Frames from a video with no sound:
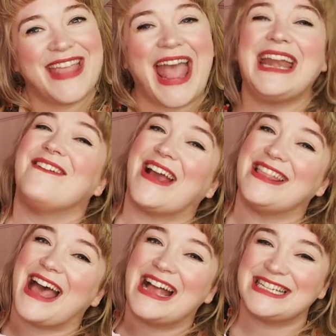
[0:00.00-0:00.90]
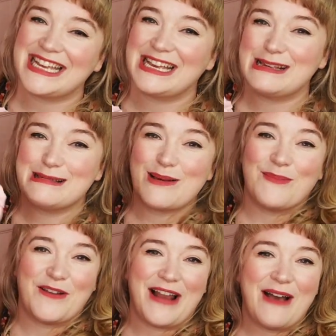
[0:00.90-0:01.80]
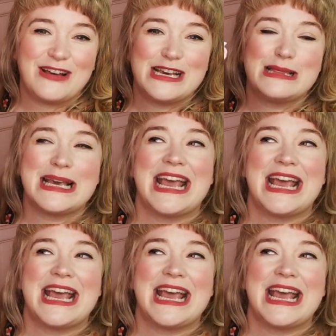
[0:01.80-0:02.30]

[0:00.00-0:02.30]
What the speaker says: Anyway, that is my flowers.